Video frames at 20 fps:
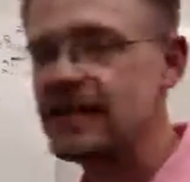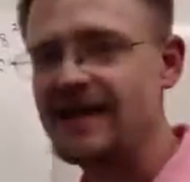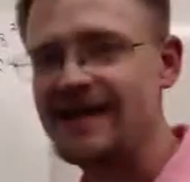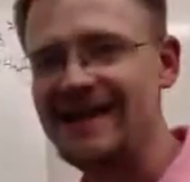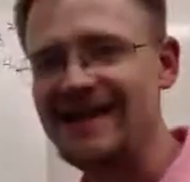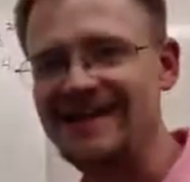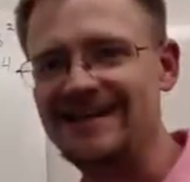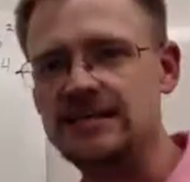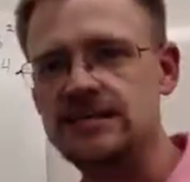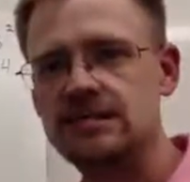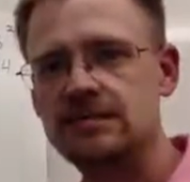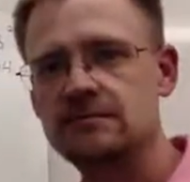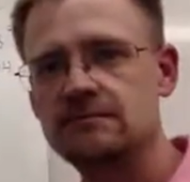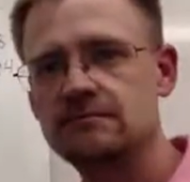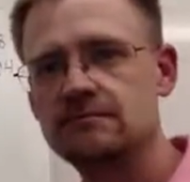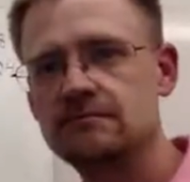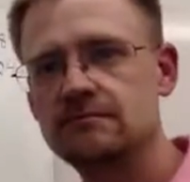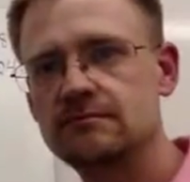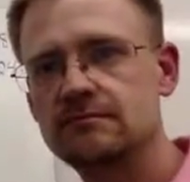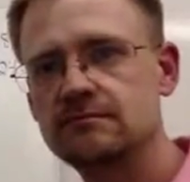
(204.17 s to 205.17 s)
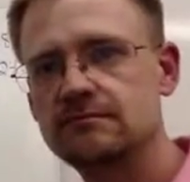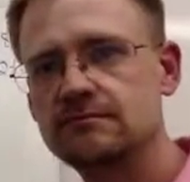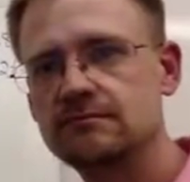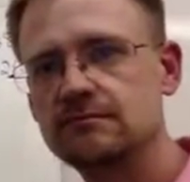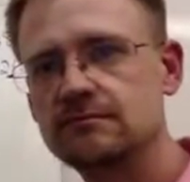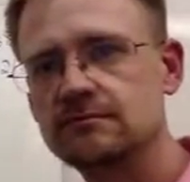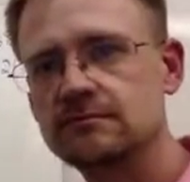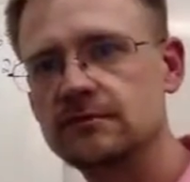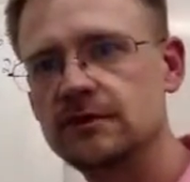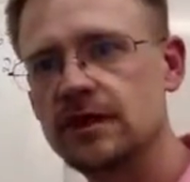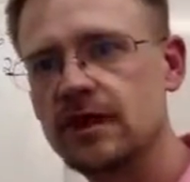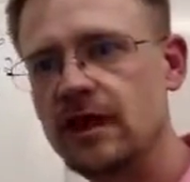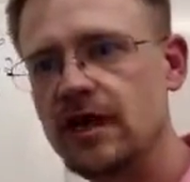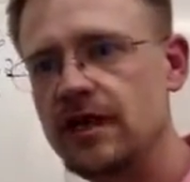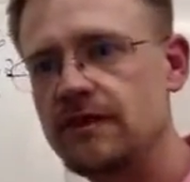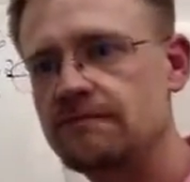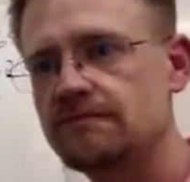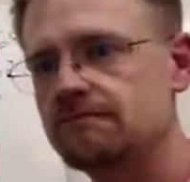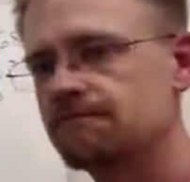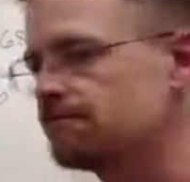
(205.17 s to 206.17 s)
8.
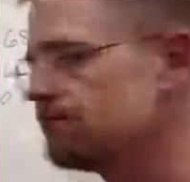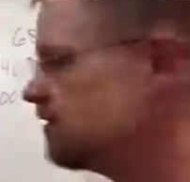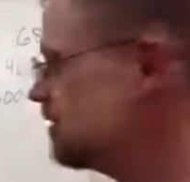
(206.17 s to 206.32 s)
Okay?